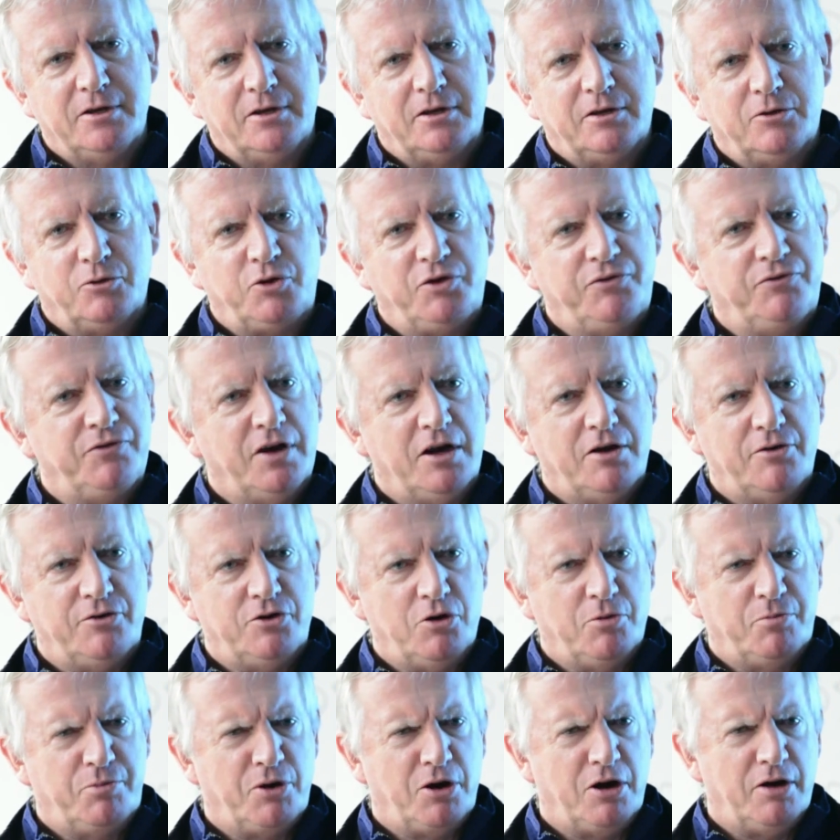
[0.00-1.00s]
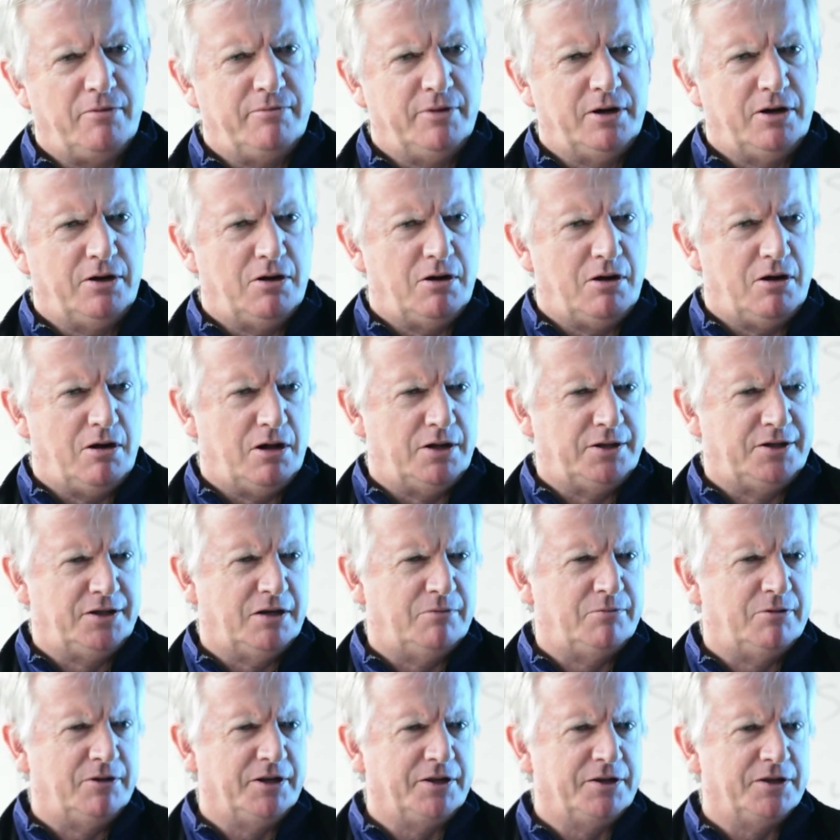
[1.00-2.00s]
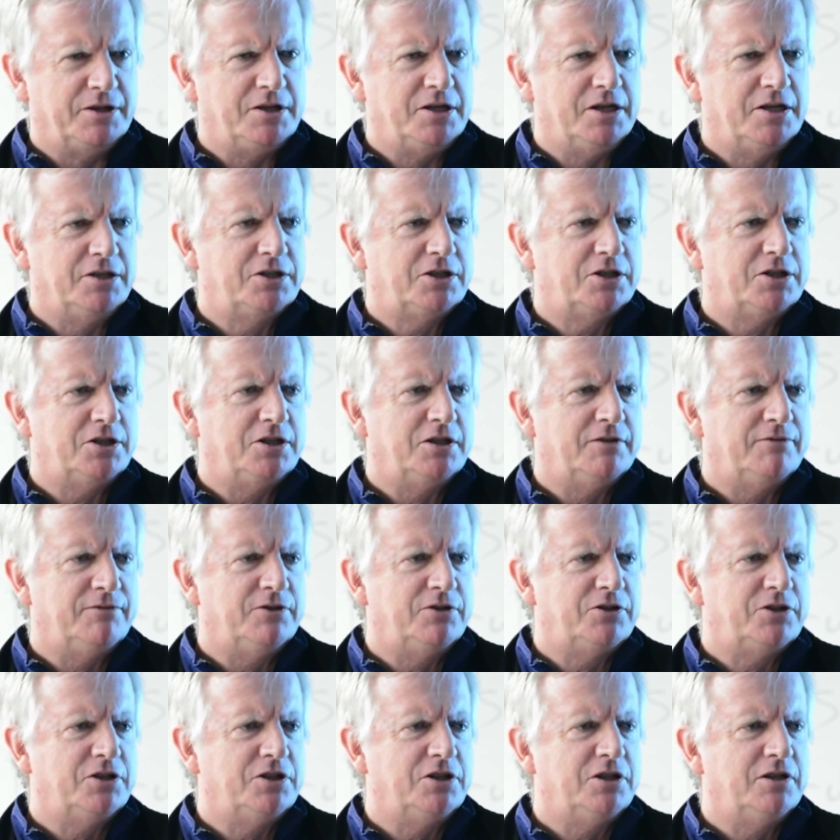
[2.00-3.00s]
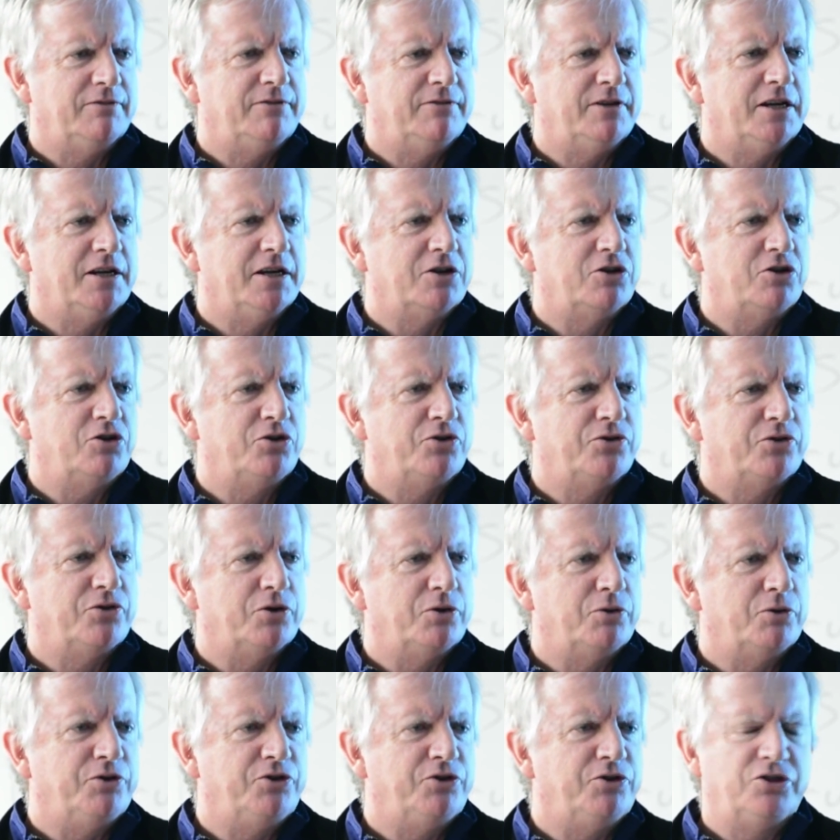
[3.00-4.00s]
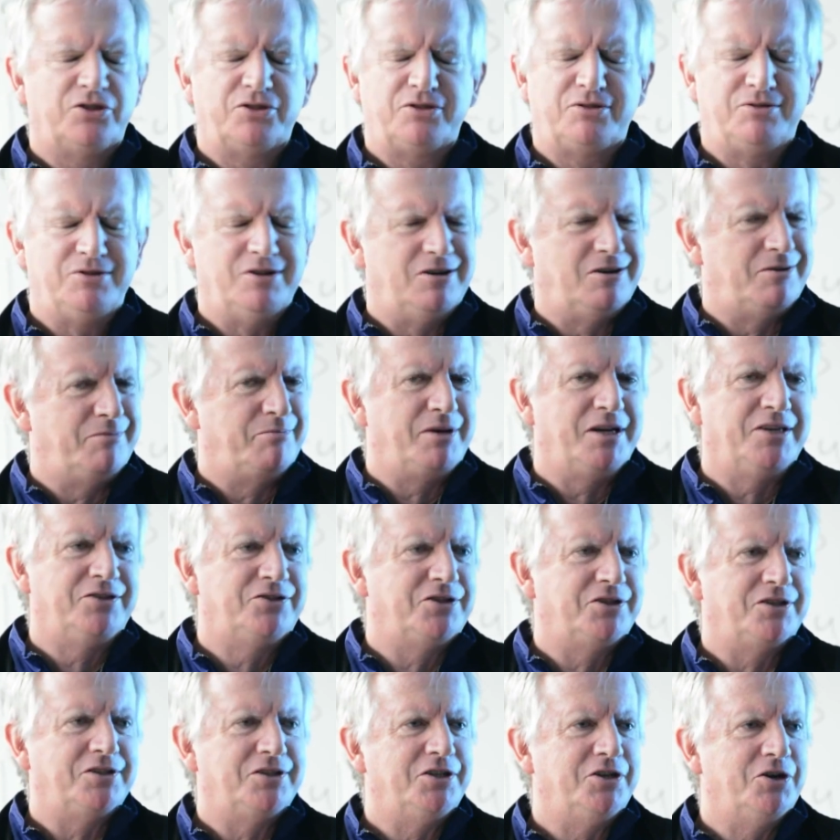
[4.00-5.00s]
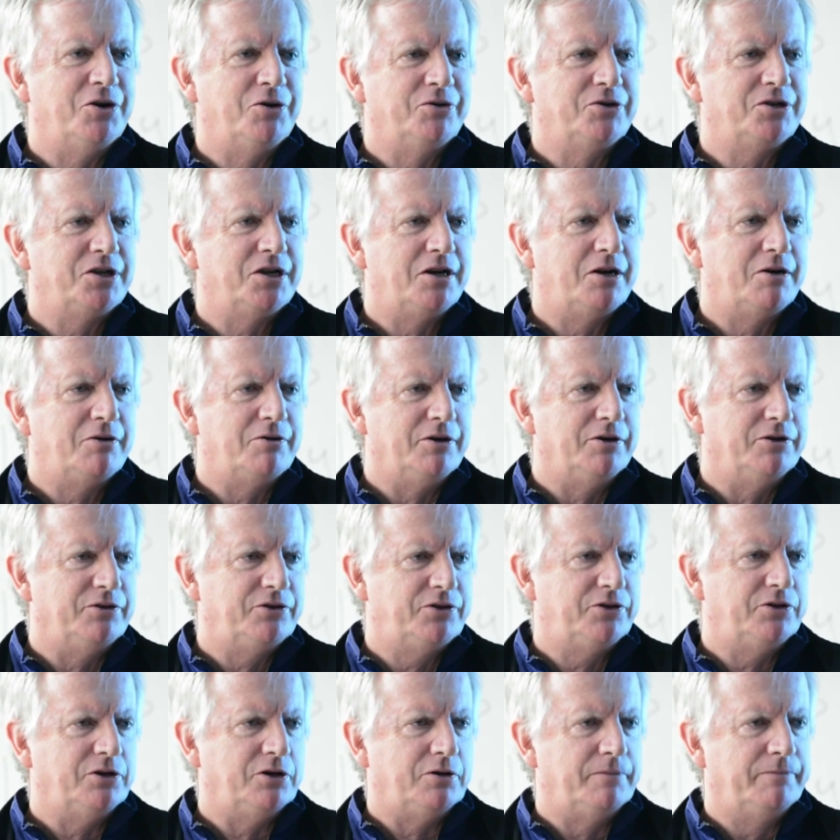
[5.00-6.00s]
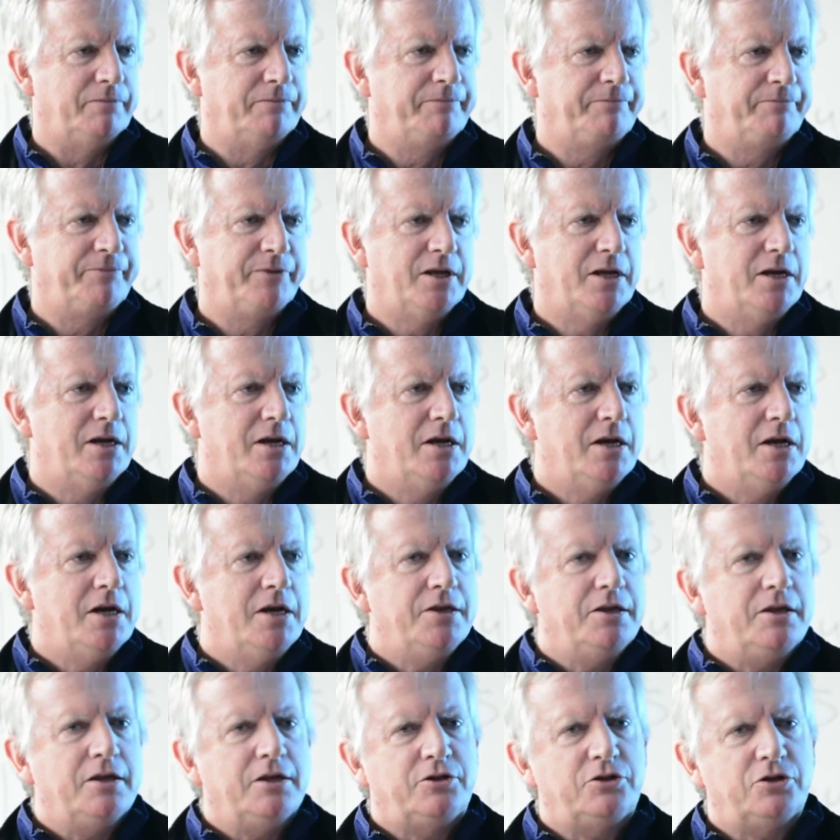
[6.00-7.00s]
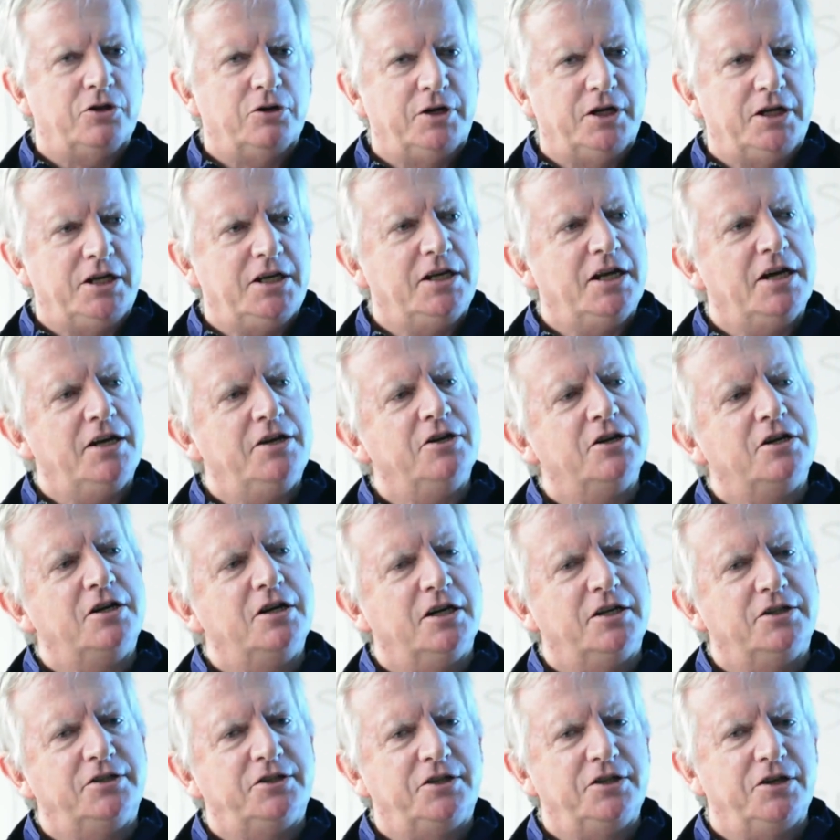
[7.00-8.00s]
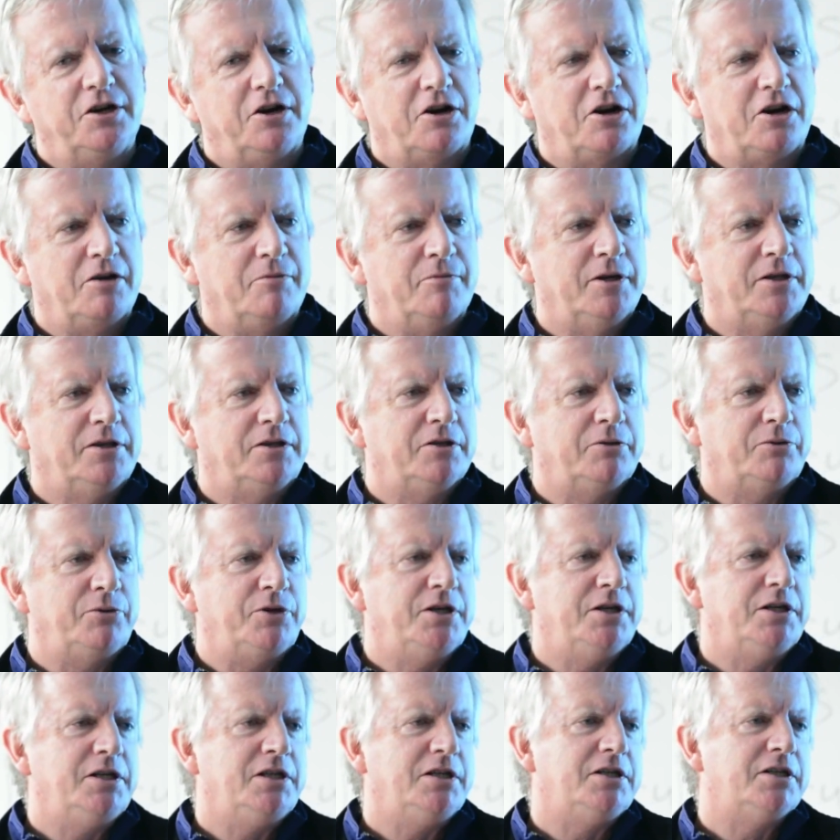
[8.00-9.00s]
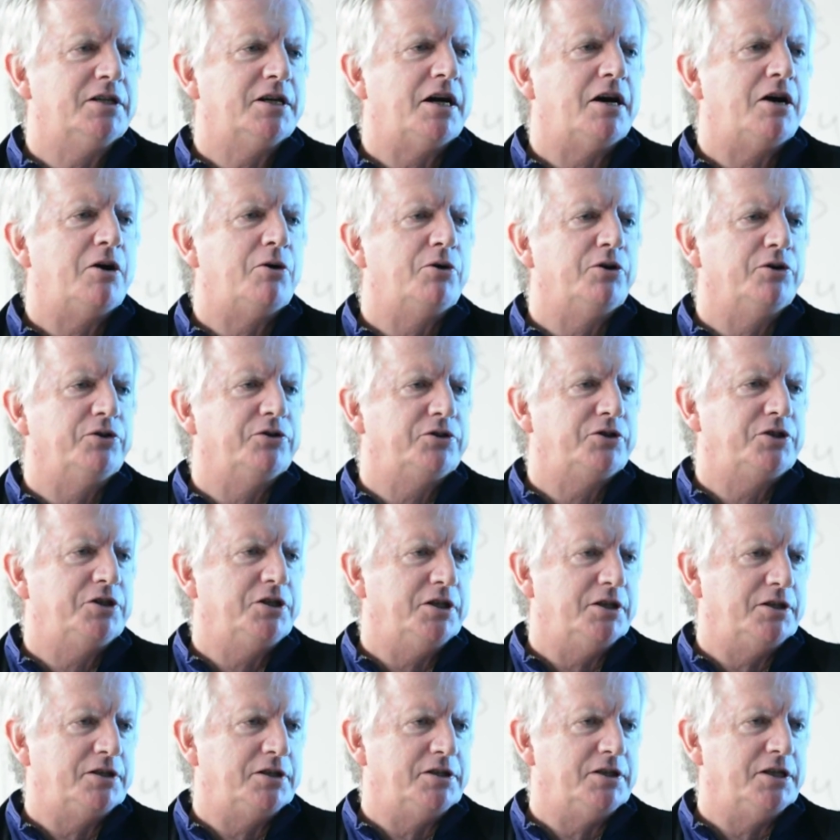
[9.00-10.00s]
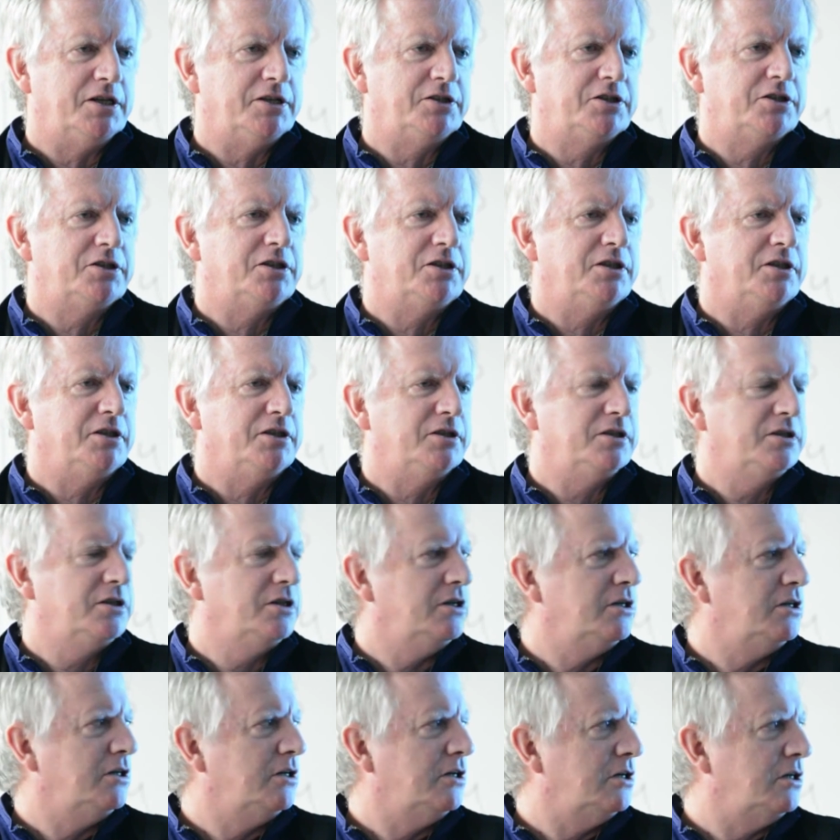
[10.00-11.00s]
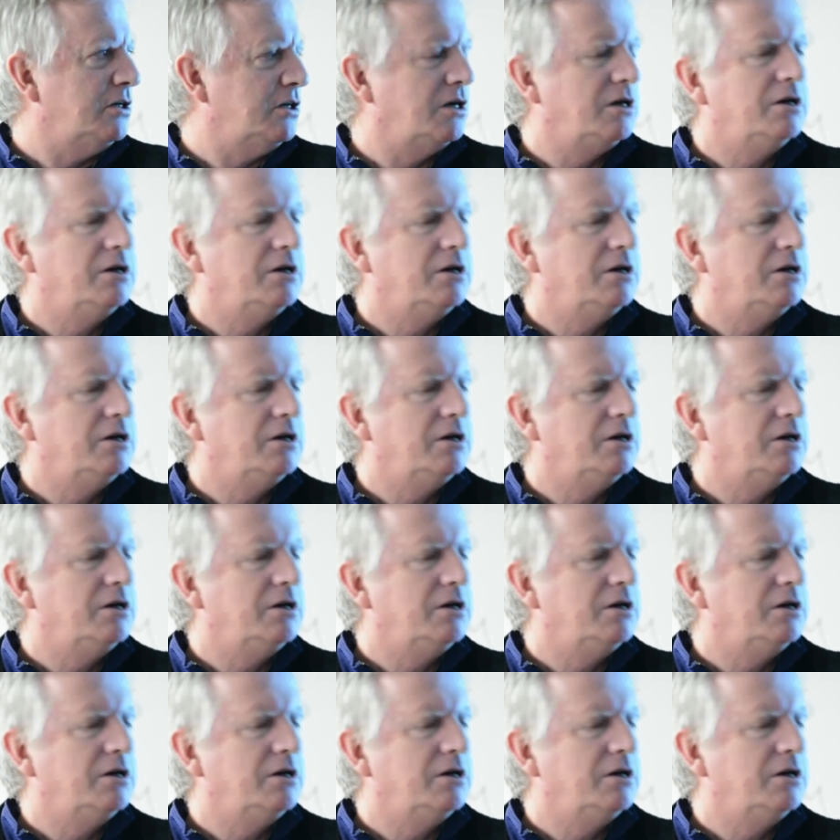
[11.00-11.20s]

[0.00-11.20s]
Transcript: we found no problem at all doubling the density of the city of Vancouver with just, you know, basically no towers. So, so it undercuts the argument that we need towers to get the density uh,